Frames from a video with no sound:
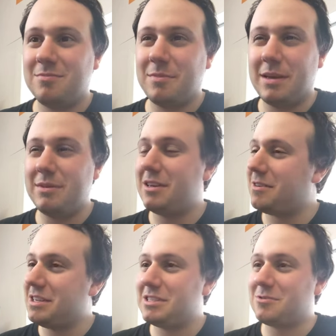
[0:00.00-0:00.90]
Maybe there
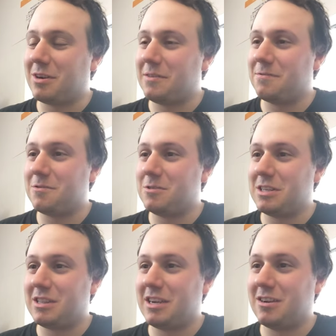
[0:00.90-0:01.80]
is grapefruit
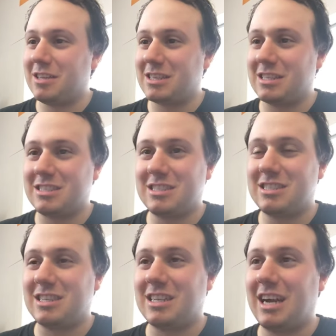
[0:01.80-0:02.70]
in there, like the
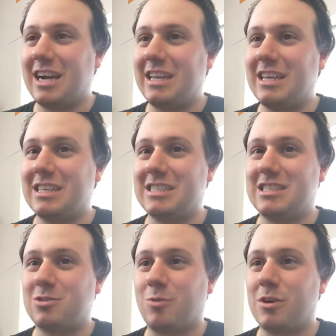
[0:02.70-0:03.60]
just the
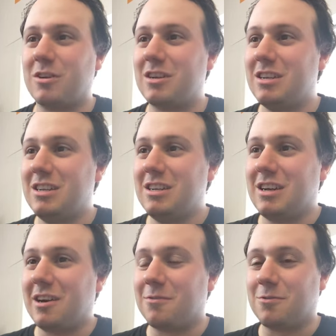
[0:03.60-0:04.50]
tiniest squirt
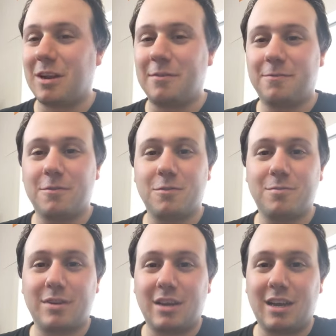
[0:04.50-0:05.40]
of
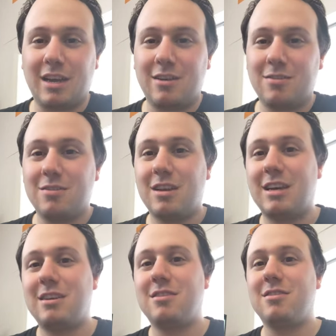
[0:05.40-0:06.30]
grapefruit, but I don't,
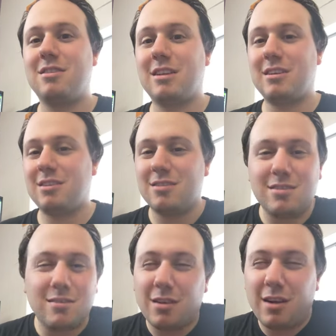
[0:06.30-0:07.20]
I don't,
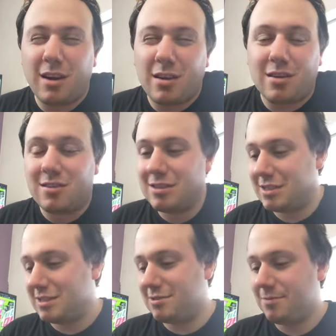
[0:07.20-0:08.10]
uh,
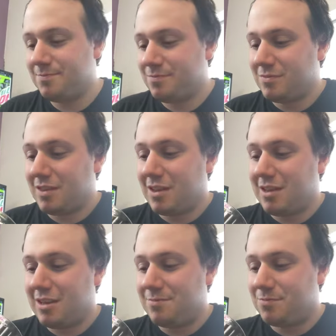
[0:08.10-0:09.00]

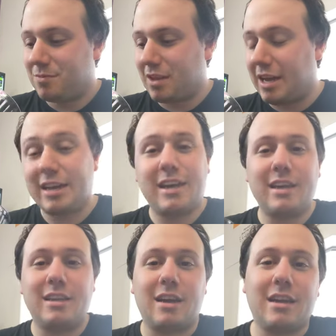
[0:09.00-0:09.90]
I
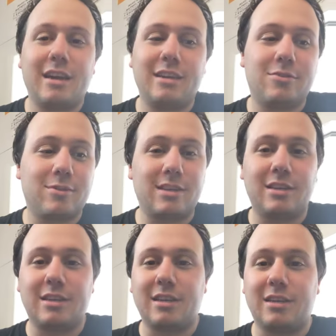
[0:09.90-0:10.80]
hate it. I hate
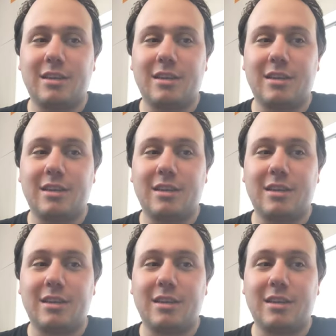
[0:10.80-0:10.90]
drinking it.